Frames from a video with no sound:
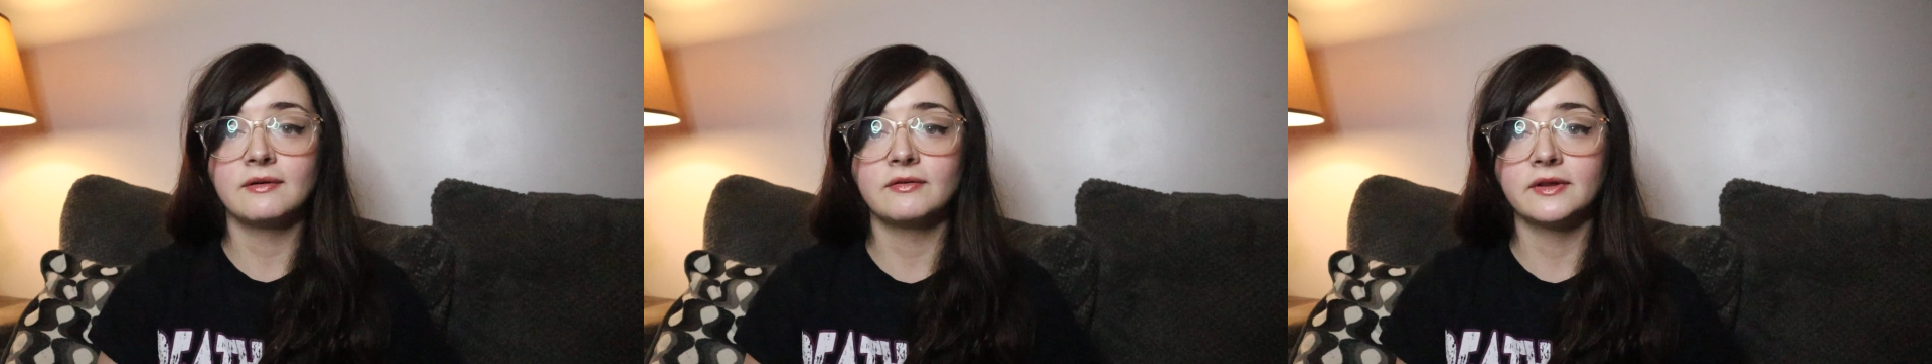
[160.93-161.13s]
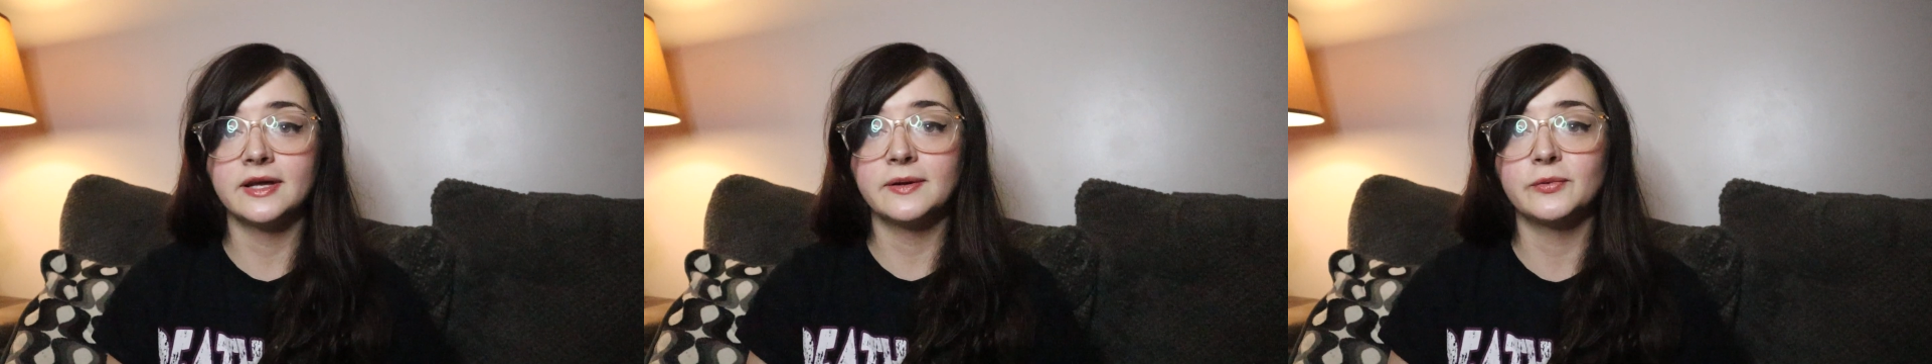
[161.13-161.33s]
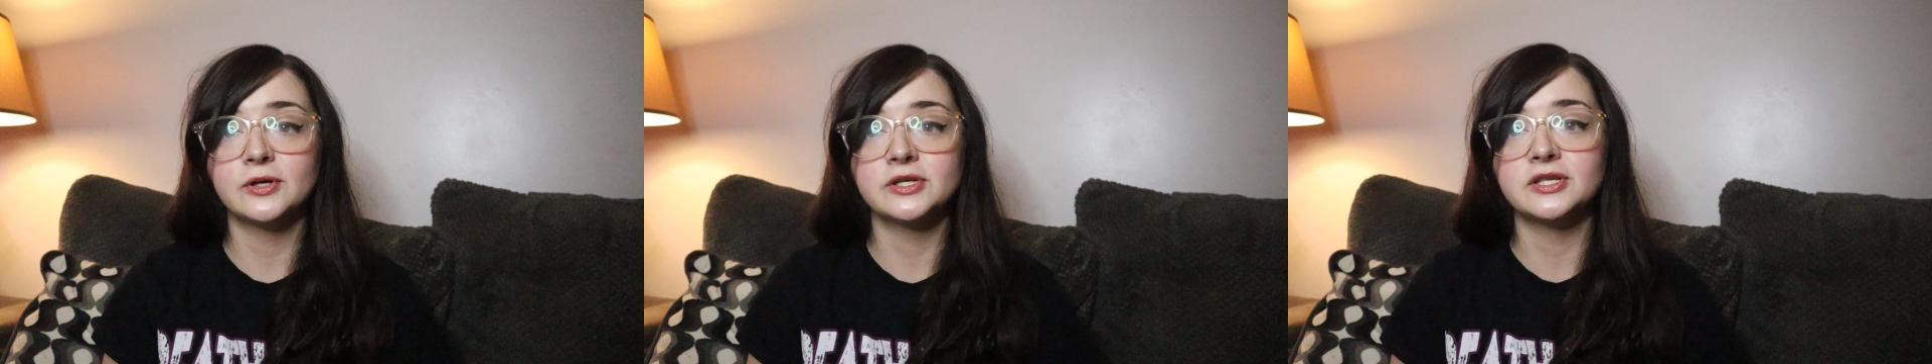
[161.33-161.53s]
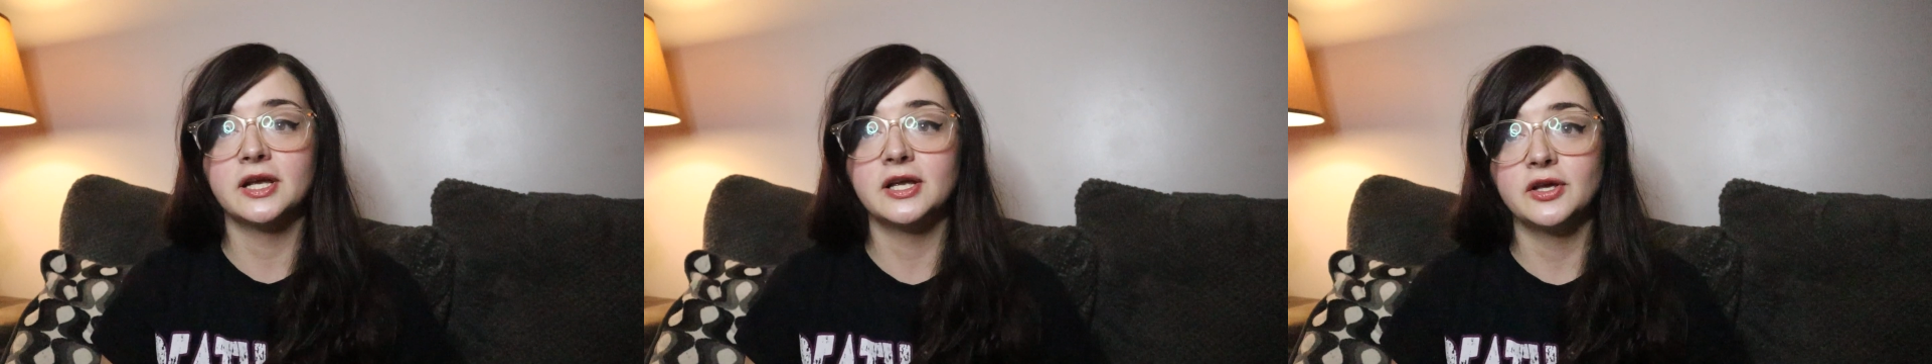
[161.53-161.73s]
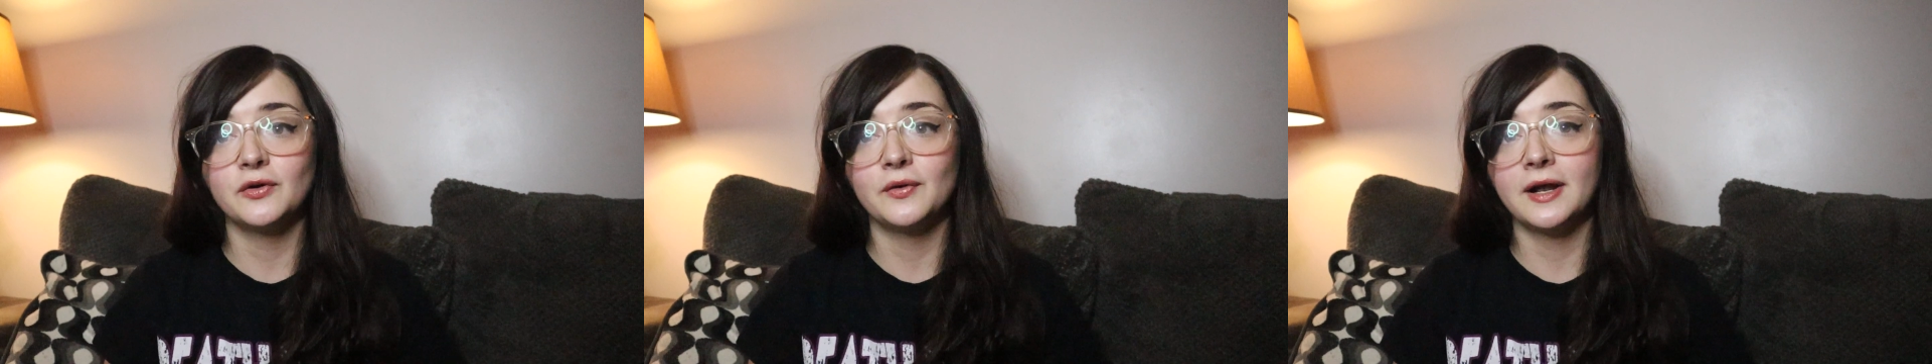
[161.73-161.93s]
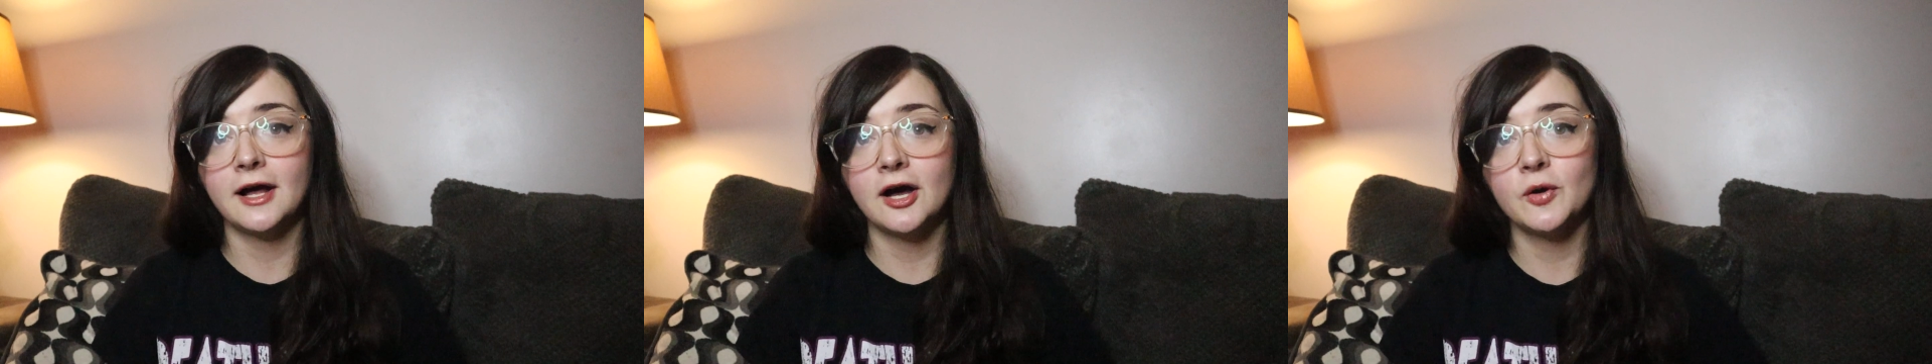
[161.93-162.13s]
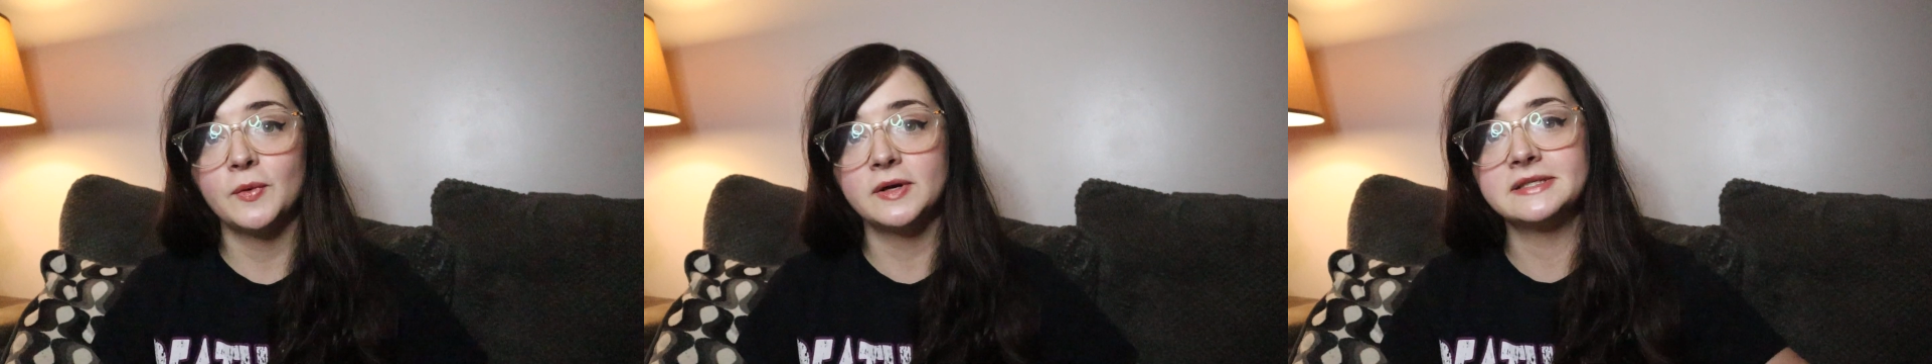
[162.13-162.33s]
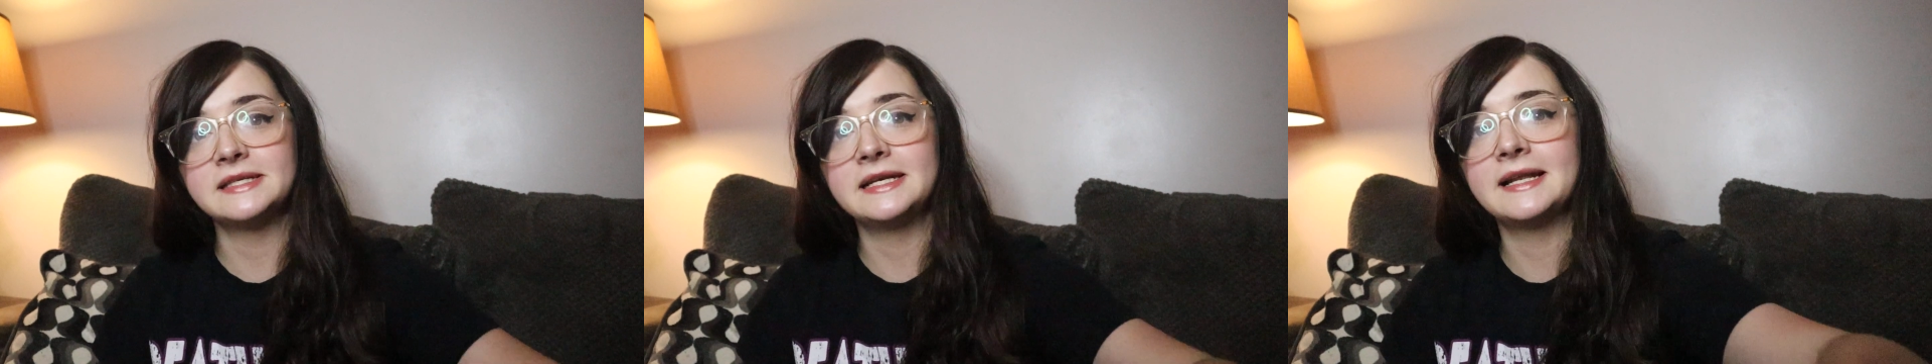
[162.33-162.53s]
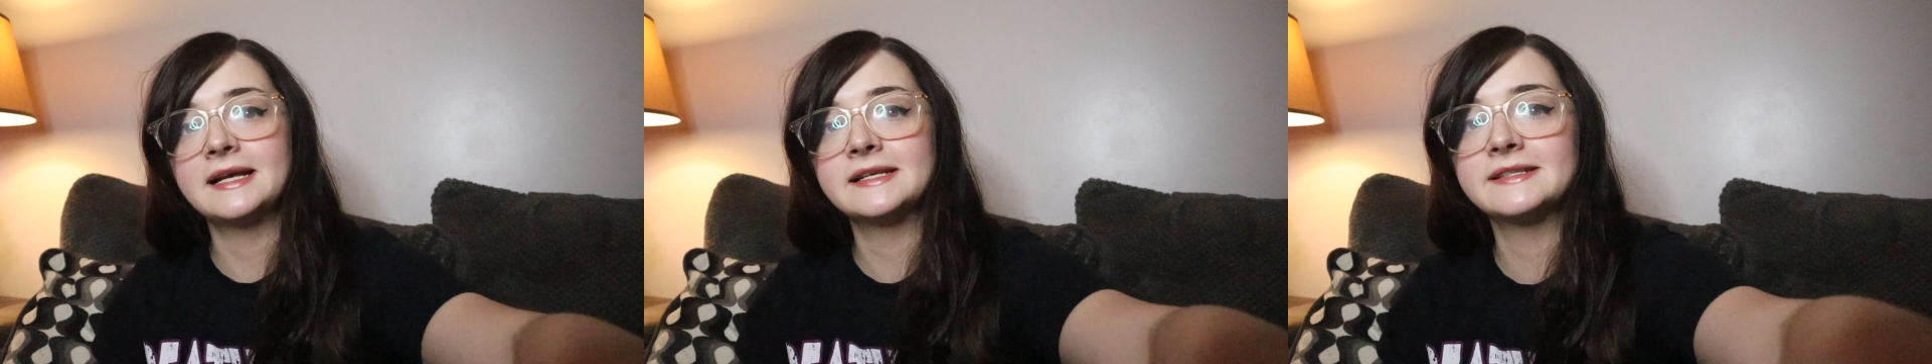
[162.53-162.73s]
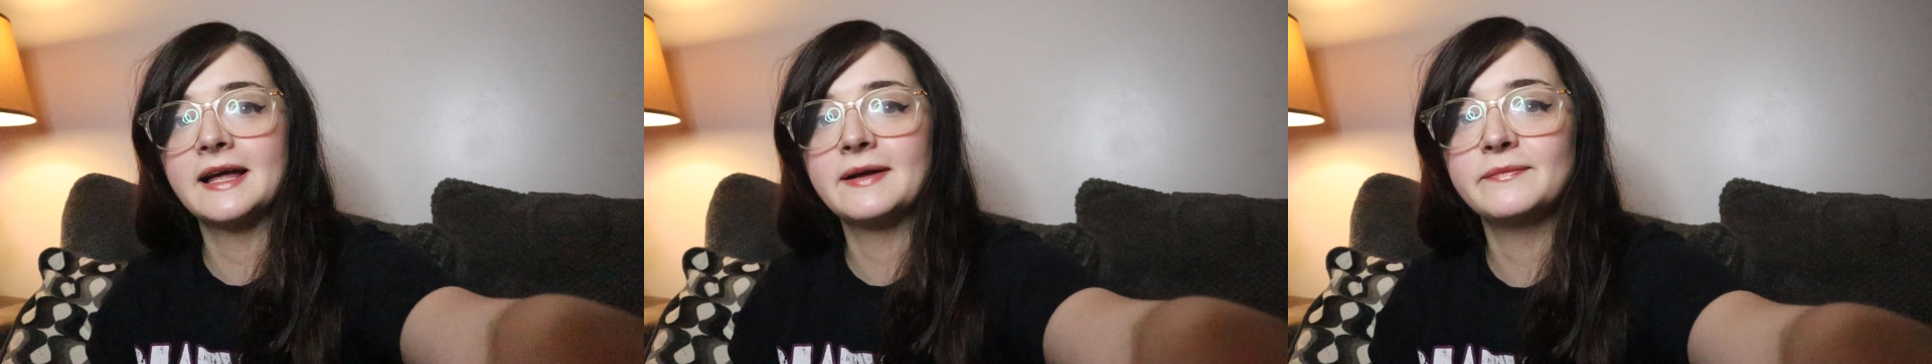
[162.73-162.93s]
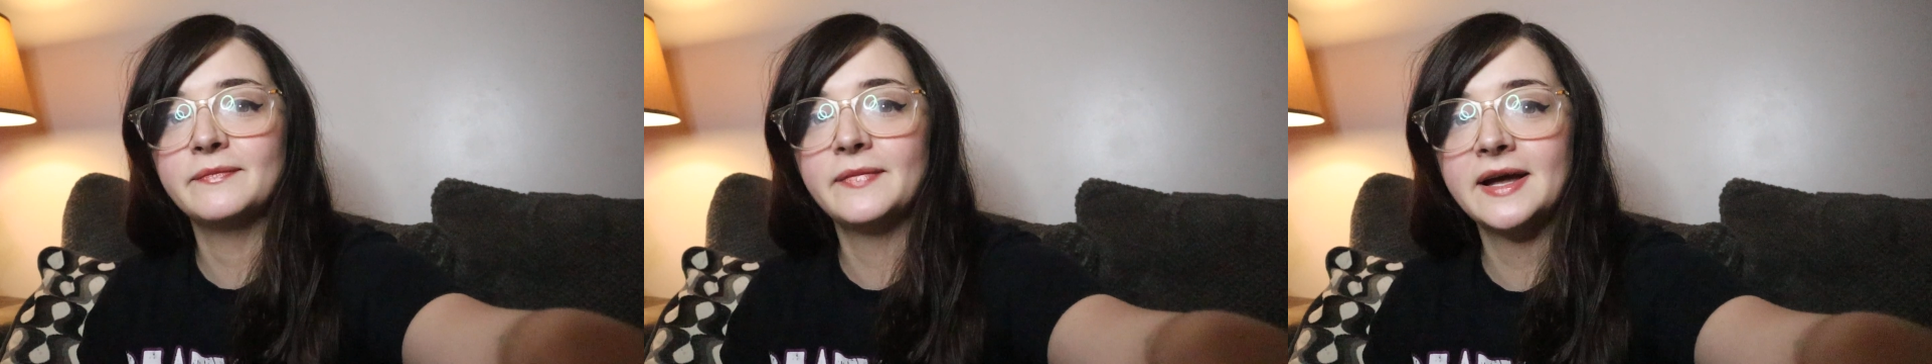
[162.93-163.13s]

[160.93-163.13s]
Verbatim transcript: I really appreciate you, and I hope I'll see you next time.